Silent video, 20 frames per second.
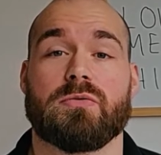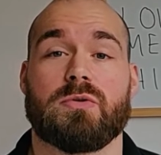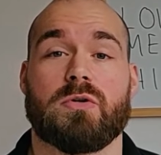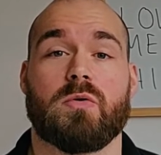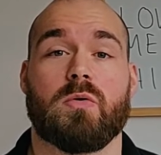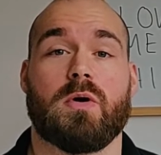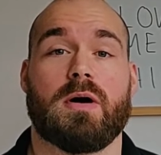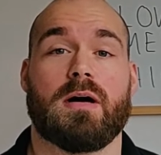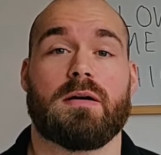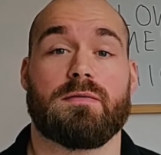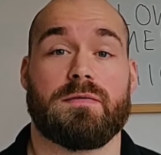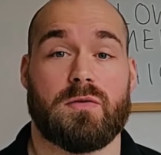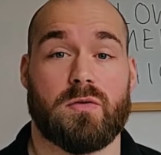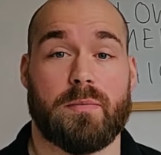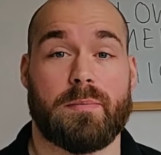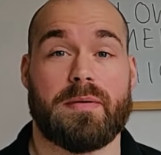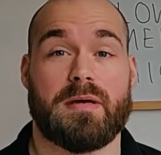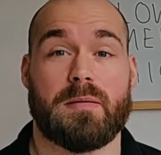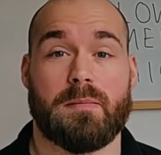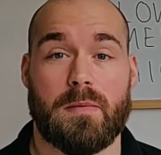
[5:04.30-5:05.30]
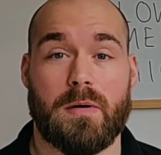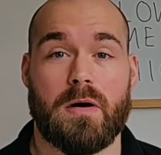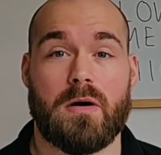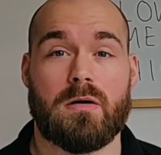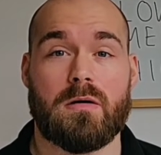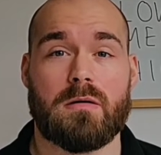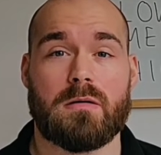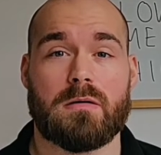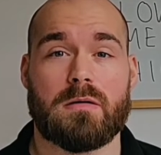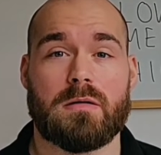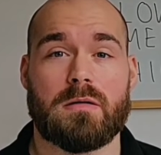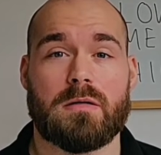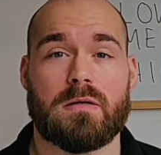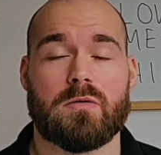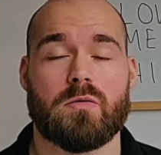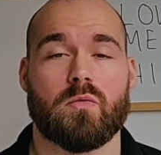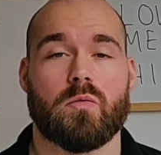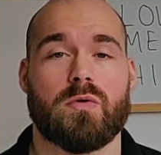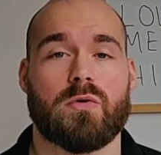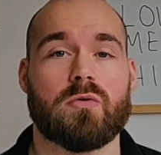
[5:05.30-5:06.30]
you require for your BMR,
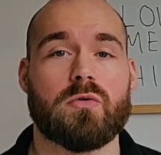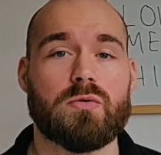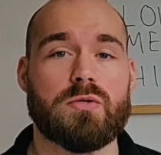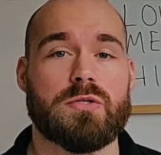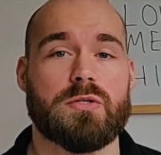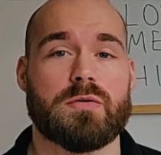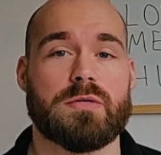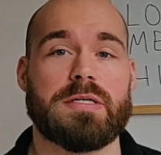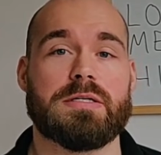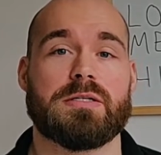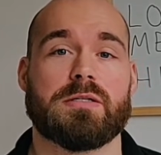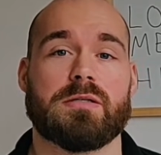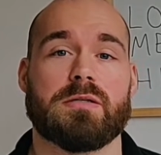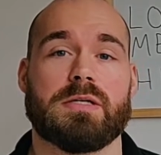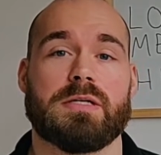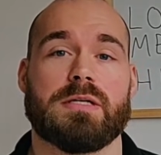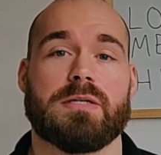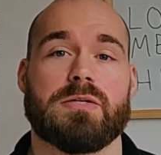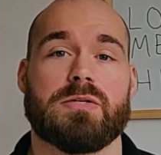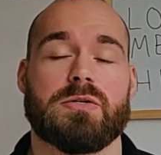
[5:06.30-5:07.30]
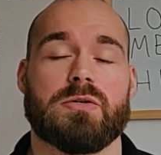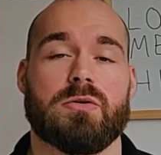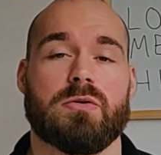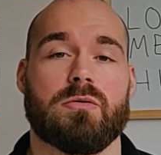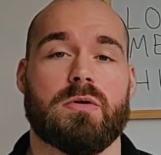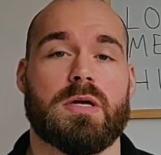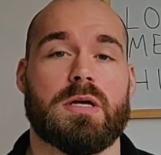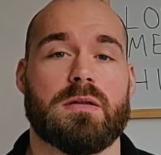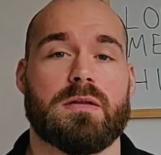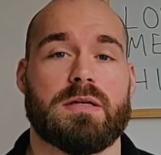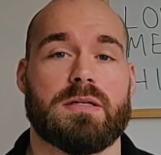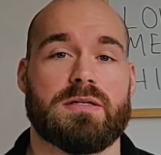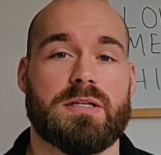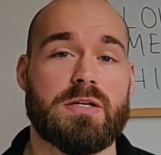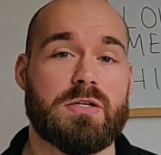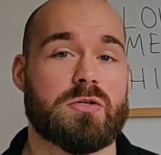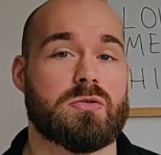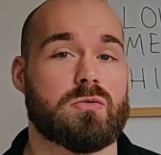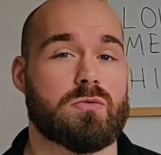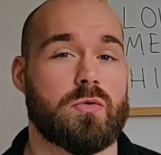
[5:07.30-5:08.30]
we also need to look into the
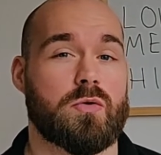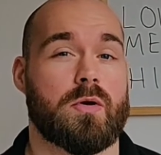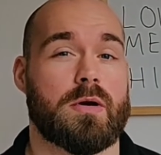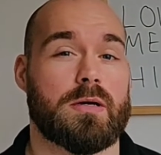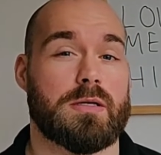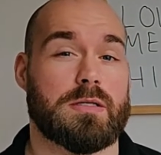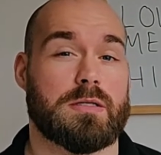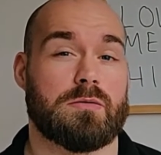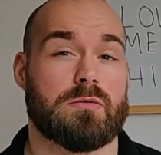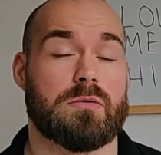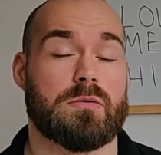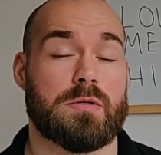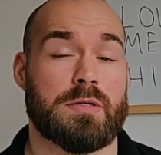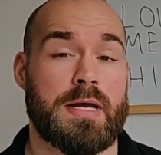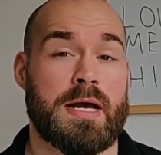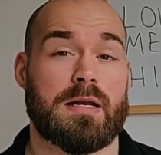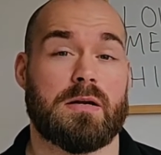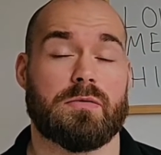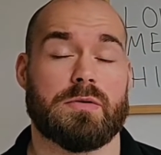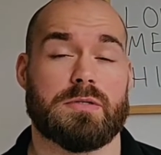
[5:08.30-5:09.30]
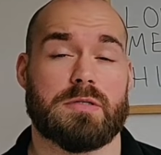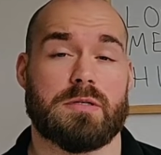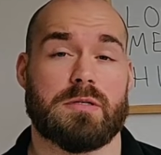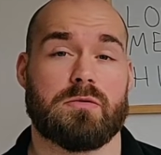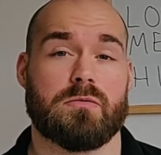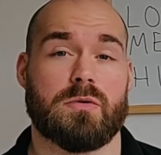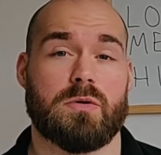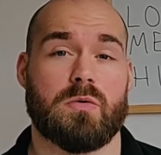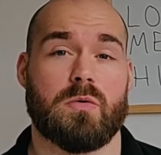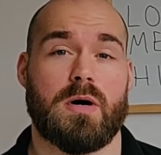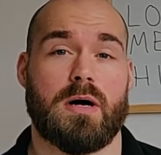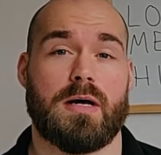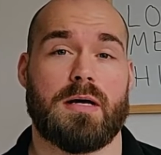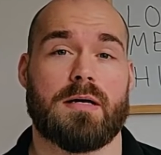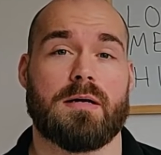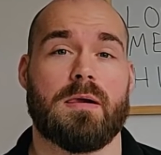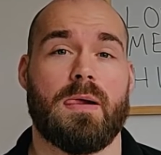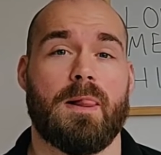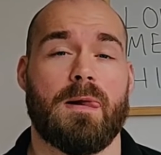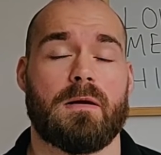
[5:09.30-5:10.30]
additional calories that you
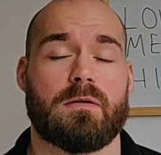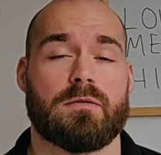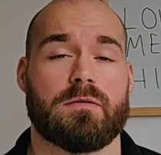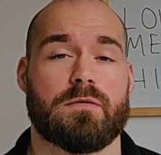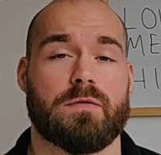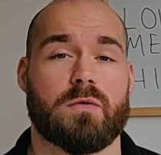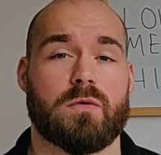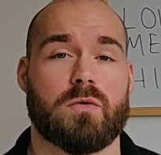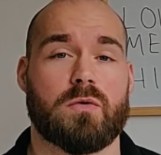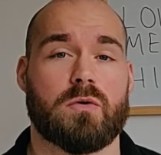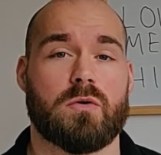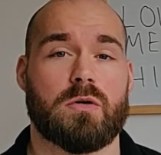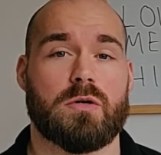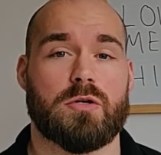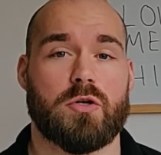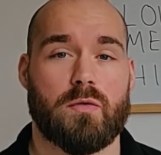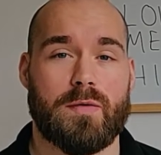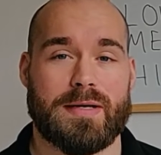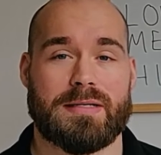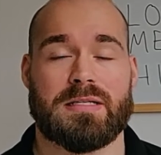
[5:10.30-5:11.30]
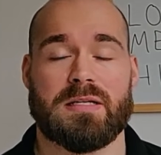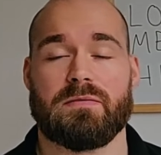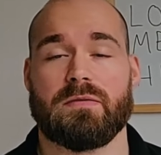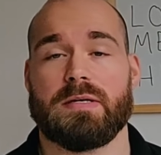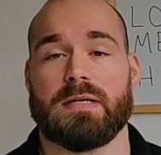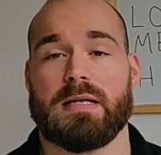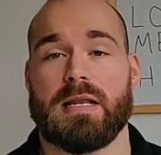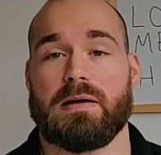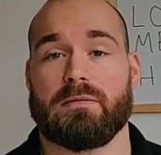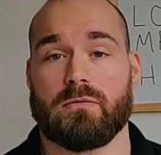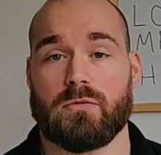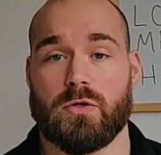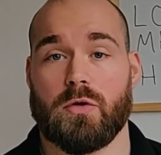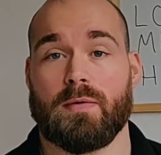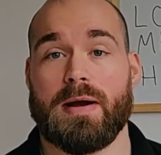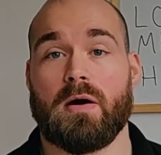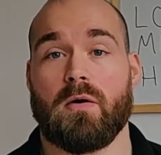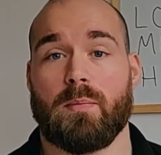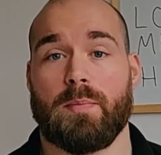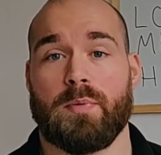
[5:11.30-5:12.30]
require for your activity level,
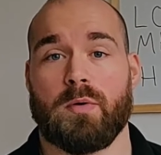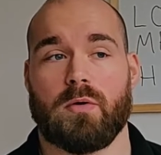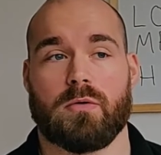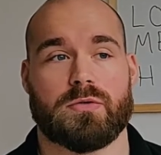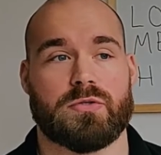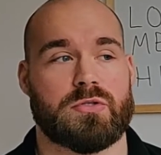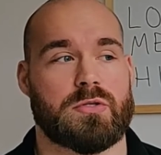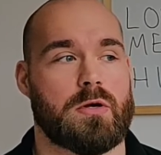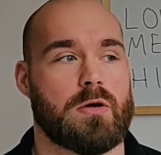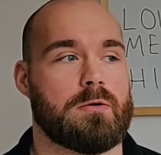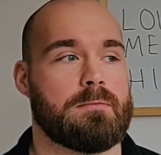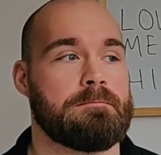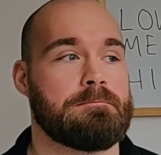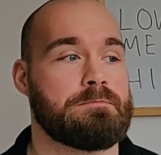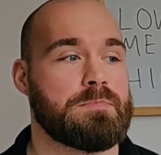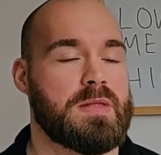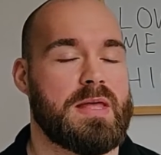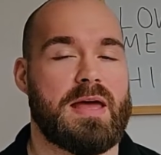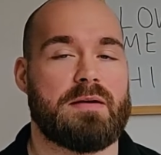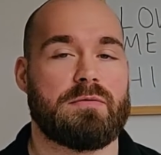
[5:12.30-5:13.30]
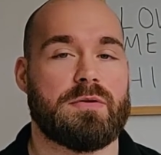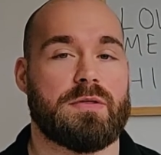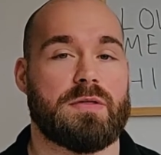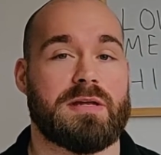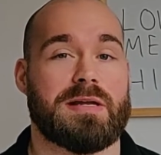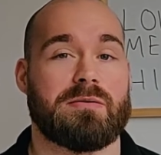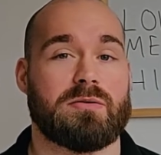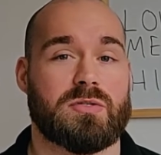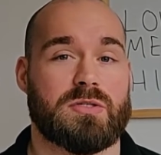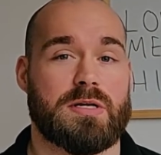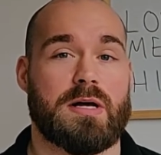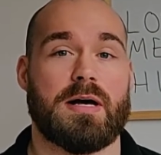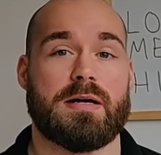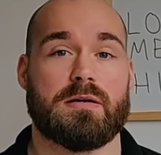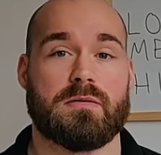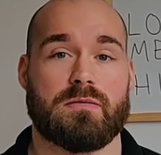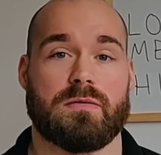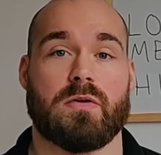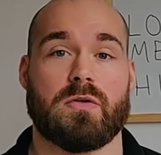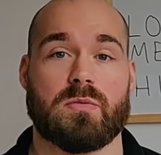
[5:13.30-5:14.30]
your output. So everything outside
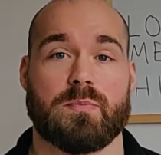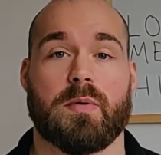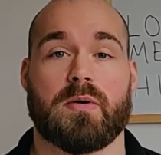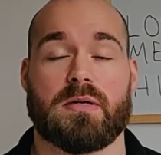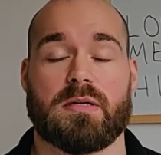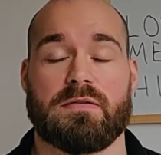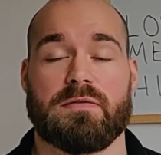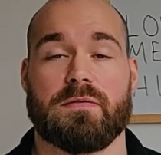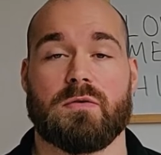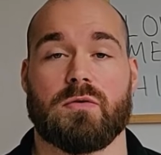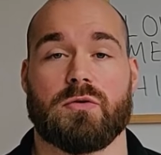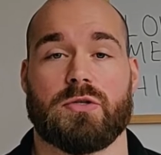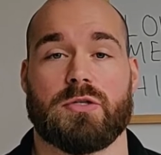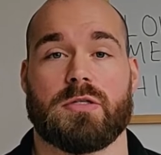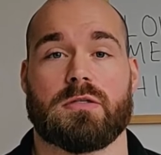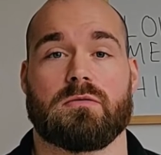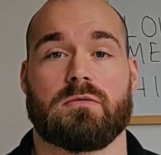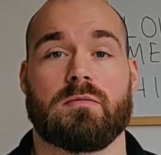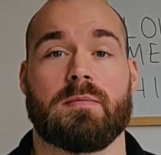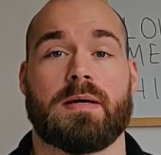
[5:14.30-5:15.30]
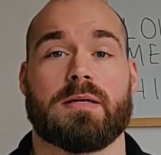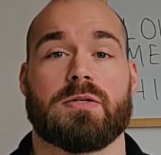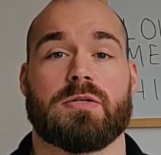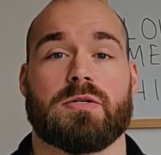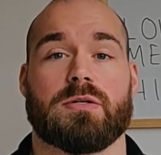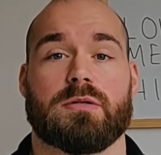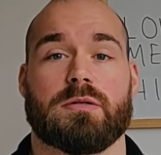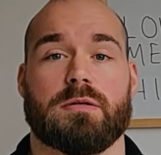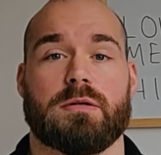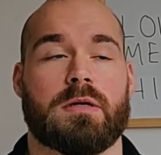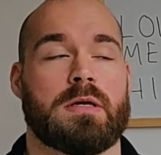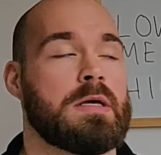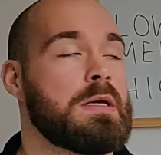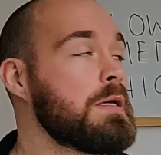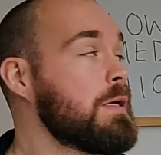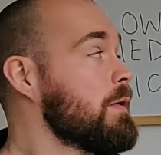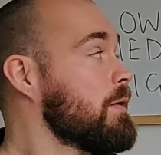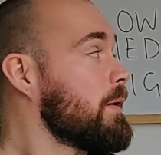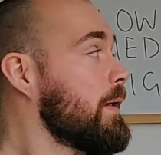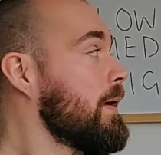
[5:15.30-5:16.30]
of those bodily functions that we mentioned.
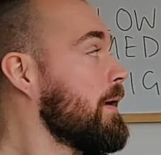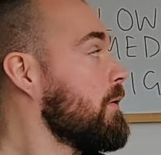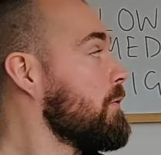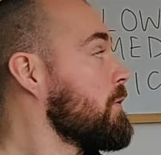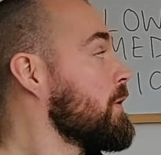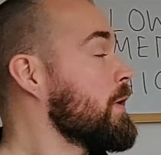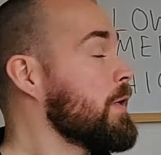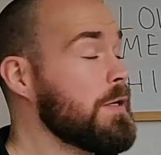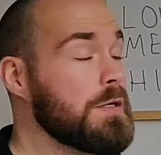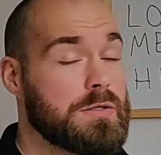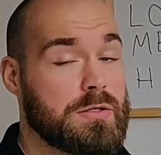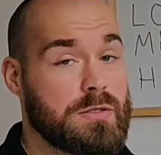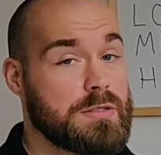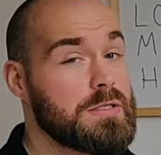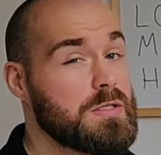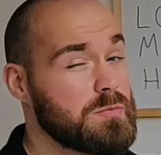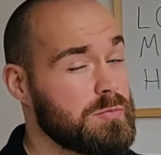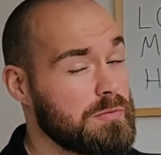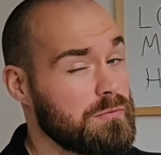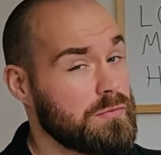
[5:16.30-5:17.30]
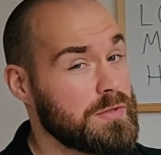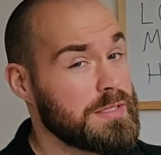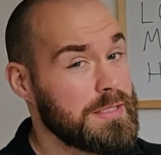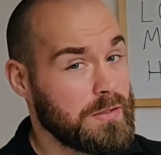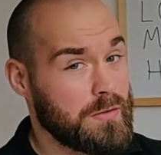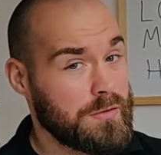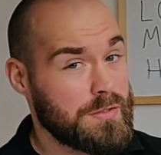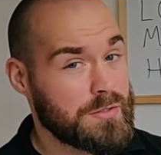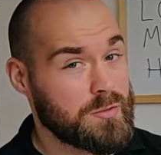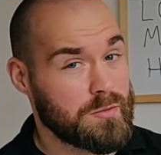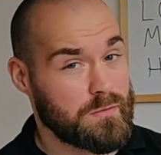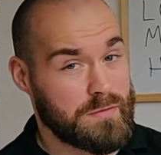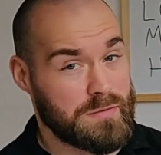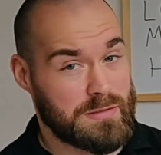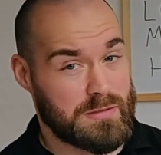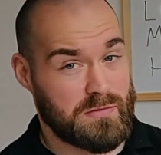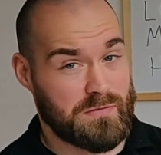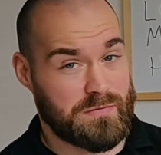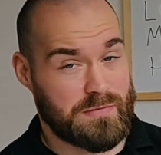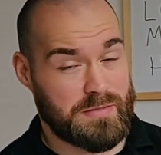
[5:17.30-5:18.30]
Now, you need to be really honest with
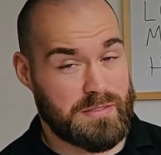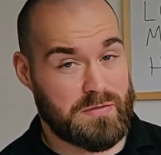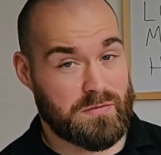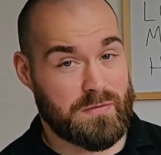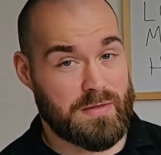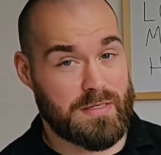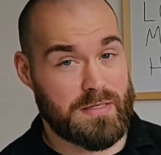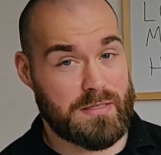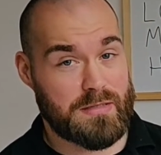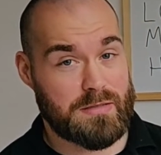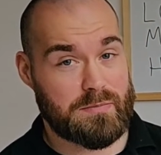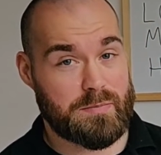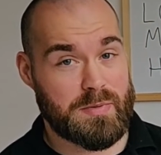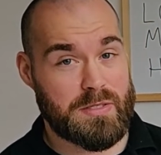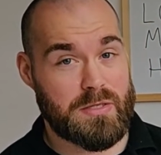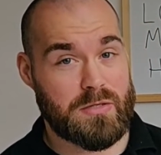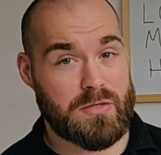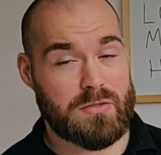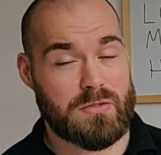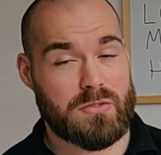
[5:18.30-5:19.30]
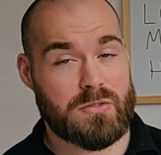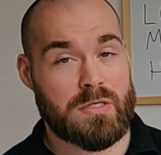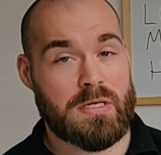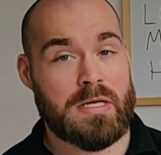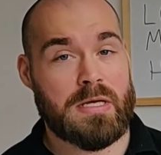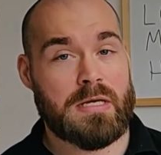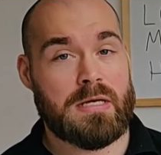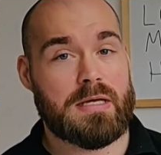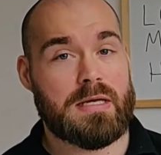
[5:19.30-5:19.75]
yourself at this phase, because